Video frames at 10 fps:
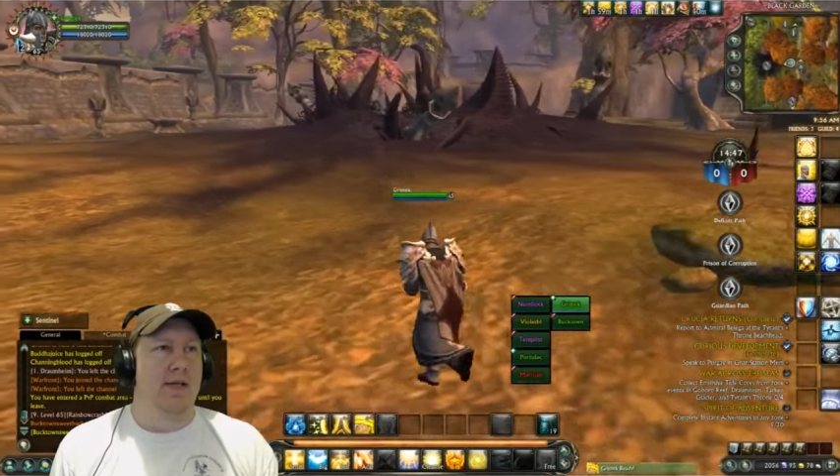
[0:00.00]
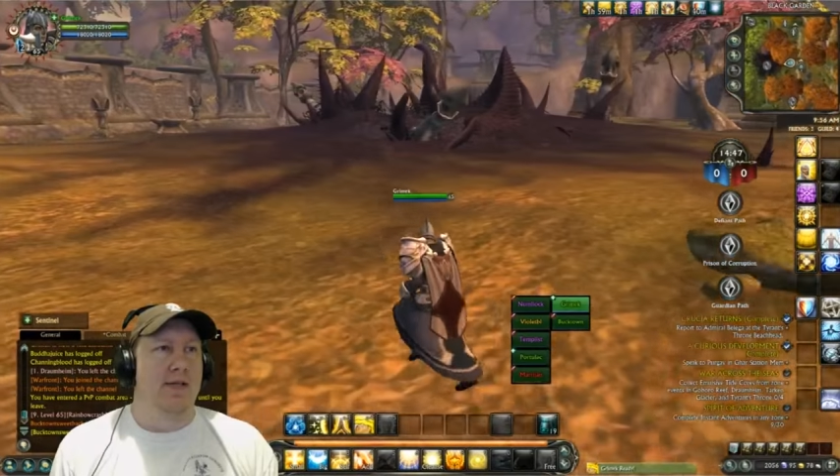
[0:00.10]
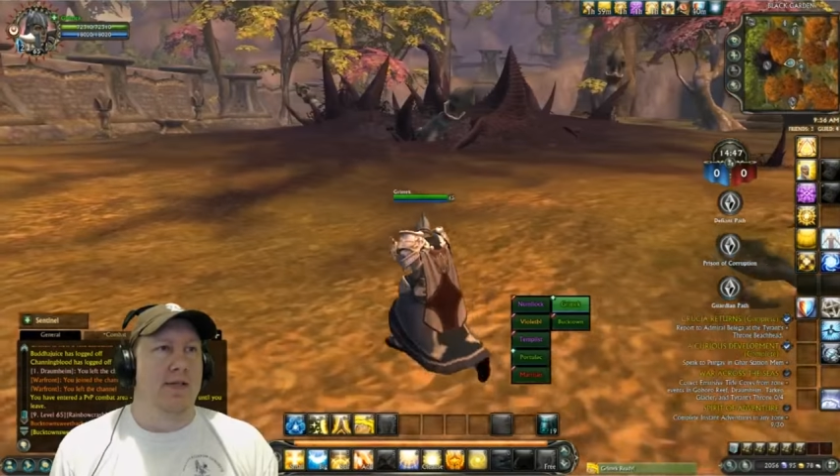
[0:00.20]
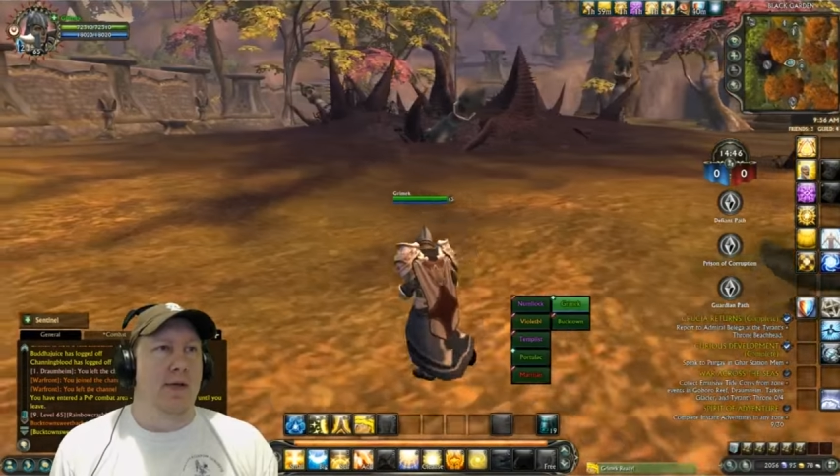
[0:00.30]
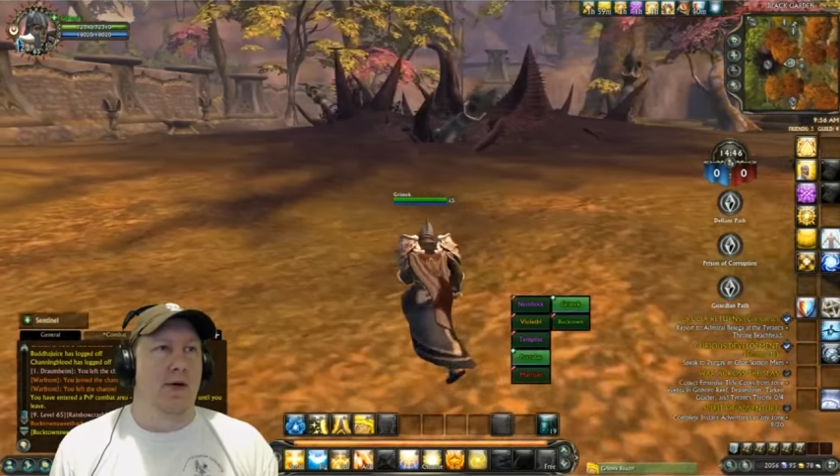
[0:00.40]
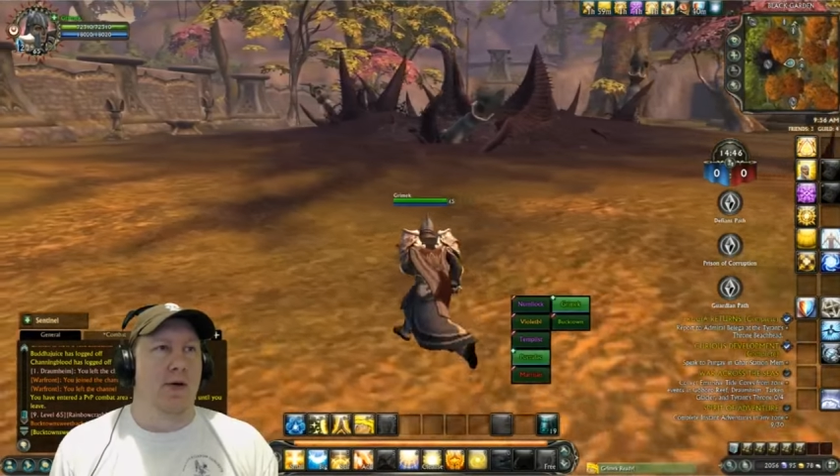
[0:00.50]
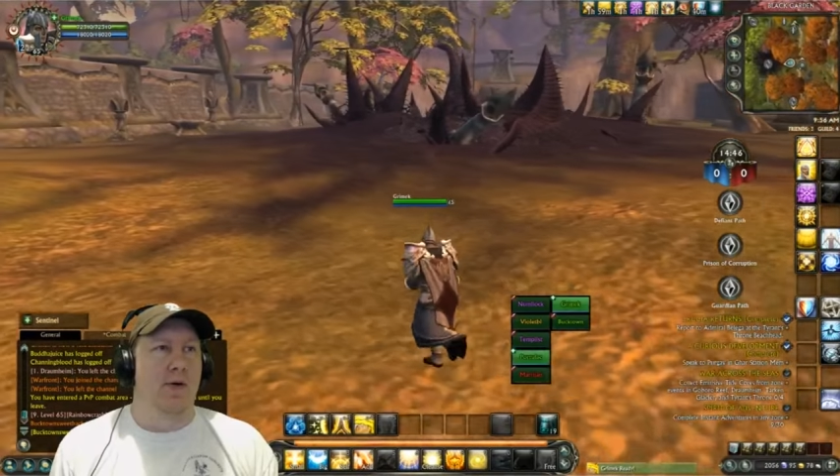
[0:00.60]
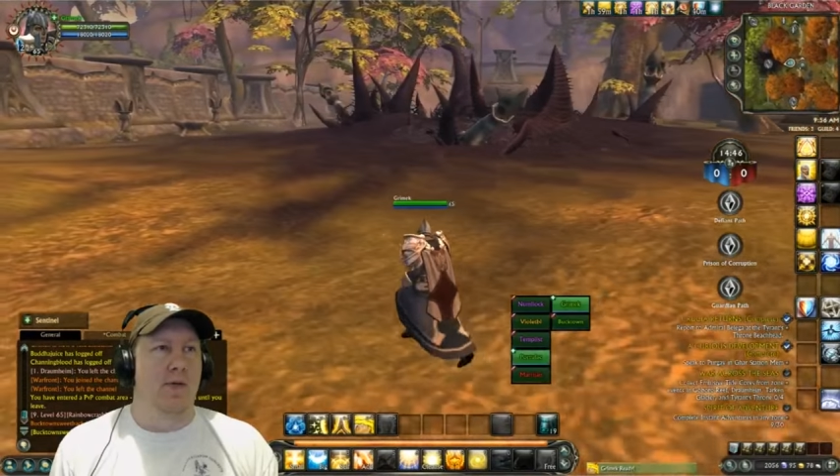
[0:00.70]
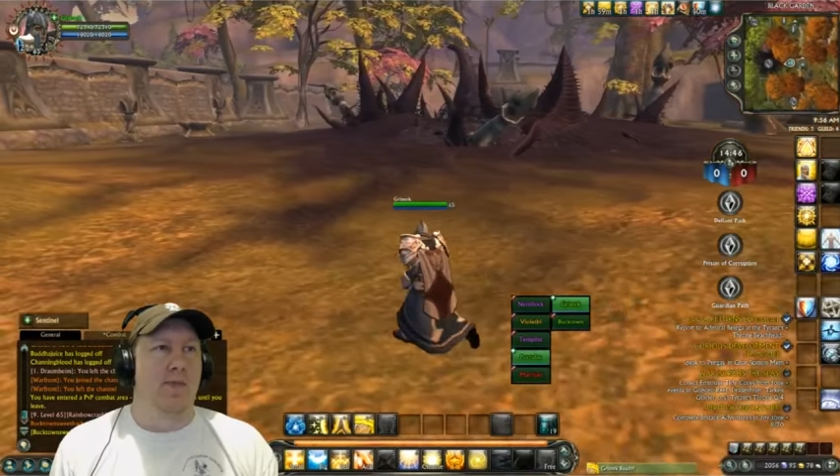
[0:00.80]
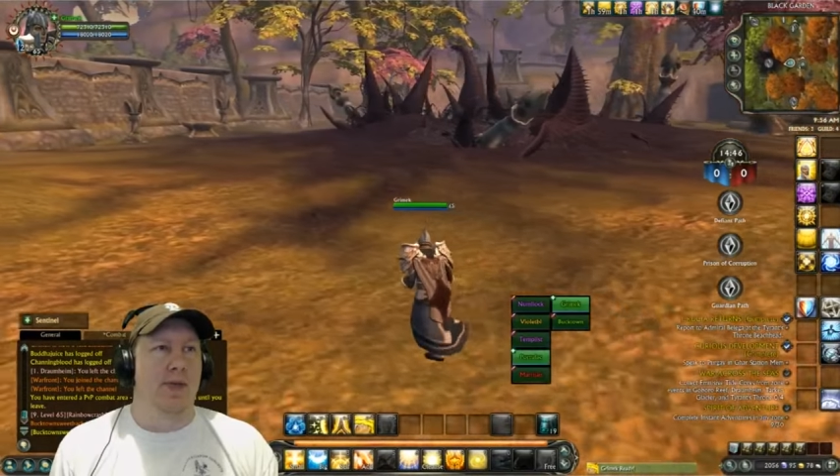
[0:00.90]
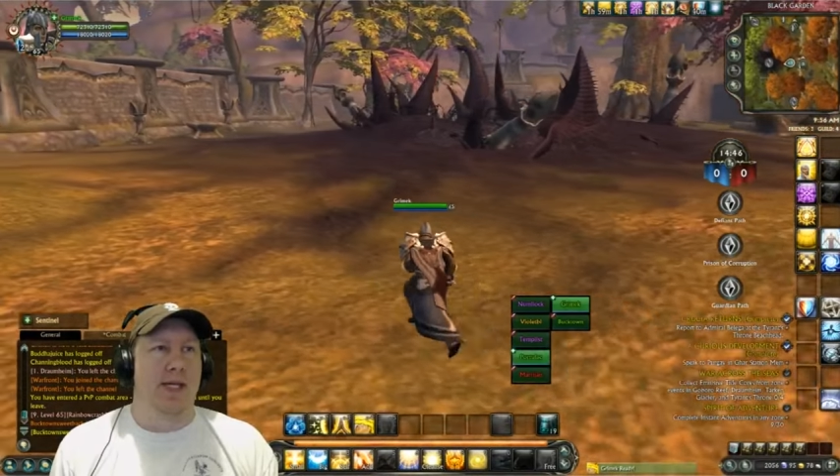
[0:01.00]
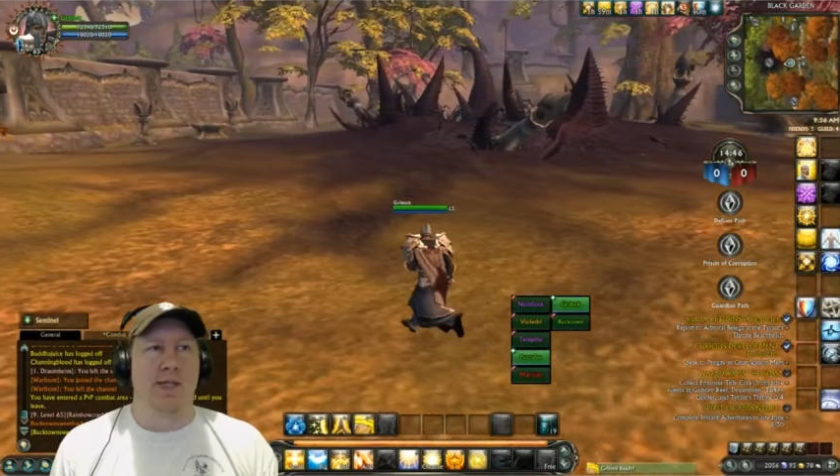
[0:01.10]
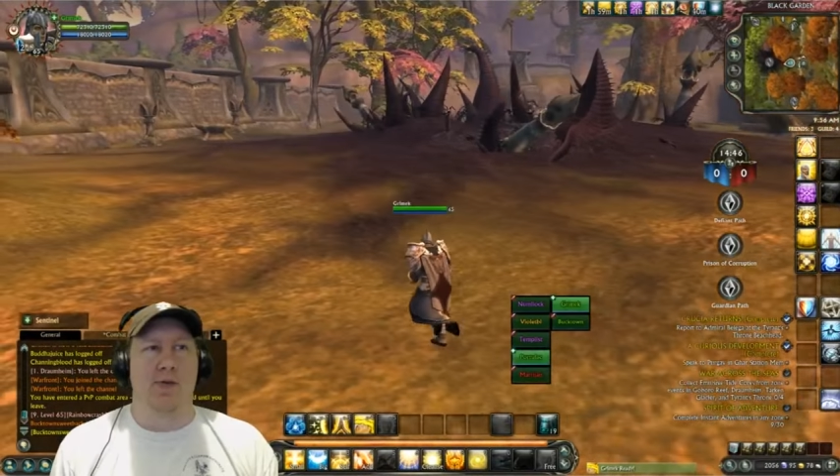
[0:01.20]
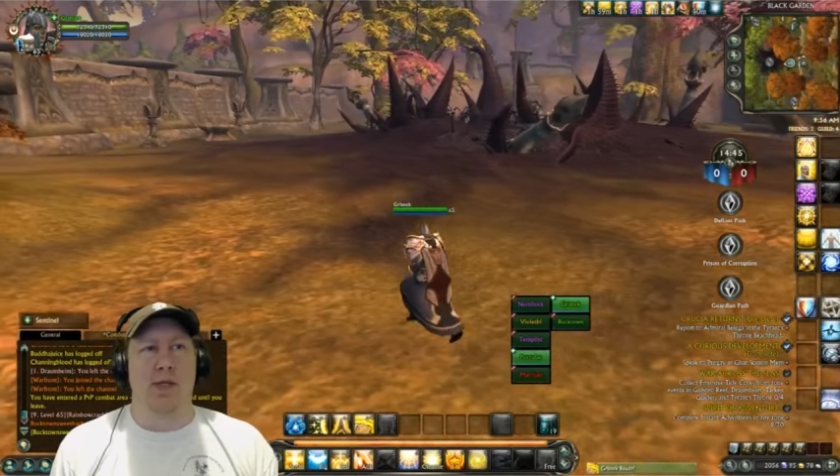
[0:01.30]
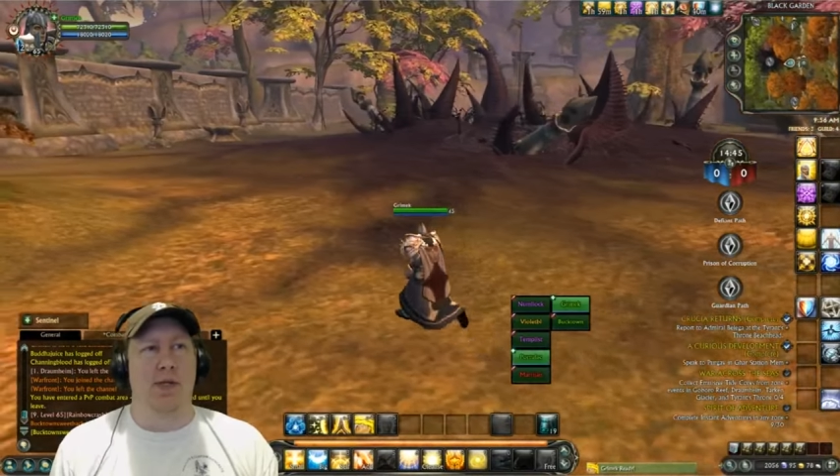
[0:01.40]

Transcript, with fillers: So, he's one